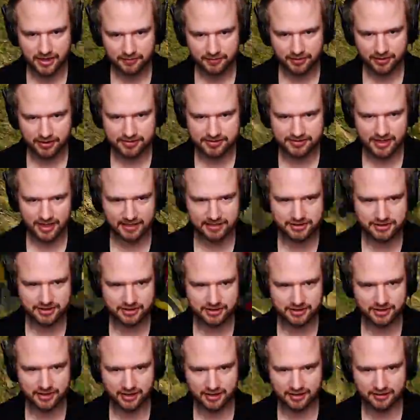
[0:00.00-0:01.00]
Because I
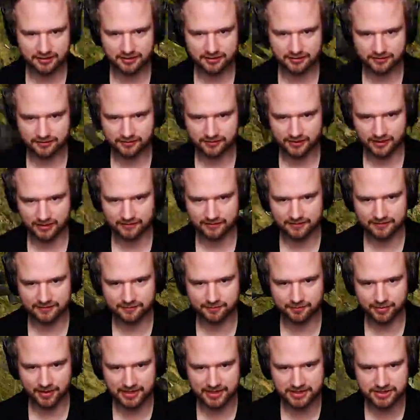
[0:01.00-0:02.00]
actually like those guys.
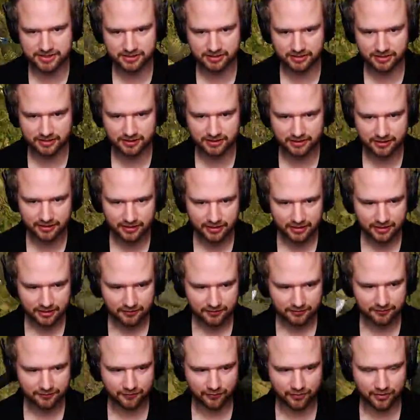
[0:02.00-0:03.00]
Especially
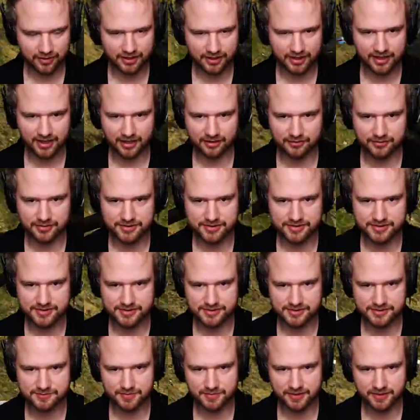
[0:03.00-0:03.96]
for garrisons.